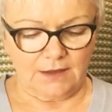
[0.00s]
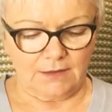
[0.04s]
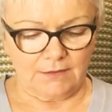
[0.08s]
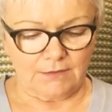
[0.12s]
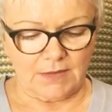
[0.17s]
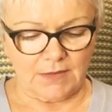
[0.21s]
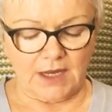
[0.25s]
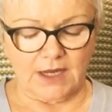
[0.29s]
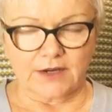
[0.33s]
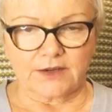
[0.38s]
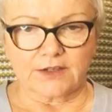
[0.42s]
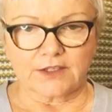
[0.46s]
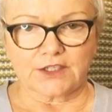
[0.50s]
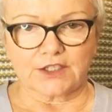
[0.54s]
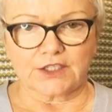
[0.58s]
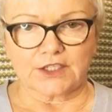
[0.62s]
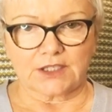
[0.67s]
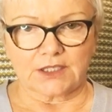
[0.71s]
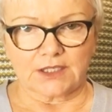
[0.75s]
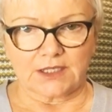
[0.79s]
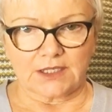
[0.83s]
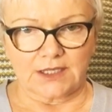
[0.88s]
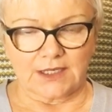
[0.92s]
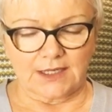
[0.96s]

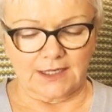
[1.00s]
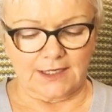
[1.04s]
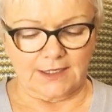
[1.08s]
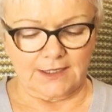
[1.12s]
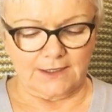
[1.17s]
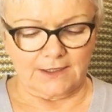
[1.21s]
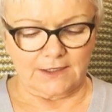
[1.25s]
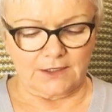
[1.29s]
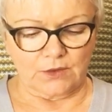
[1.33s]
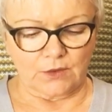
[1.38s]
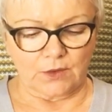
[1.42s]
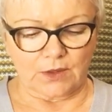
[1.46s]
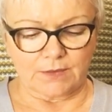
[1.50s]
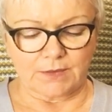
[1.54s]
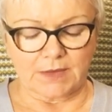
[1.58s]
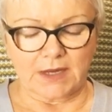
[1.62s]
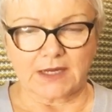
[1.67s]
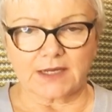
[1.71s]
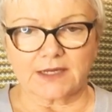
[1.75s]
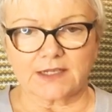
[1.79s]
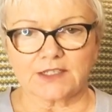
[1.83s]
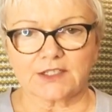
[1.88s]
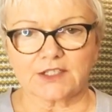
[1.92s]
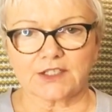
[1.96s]
Maharishi, Yoga
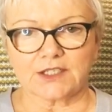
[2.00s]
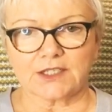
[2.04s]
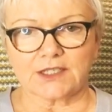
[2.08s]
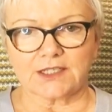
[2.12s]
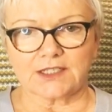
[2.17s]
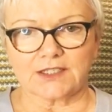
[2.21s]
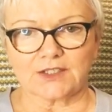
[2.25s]
Maharishi,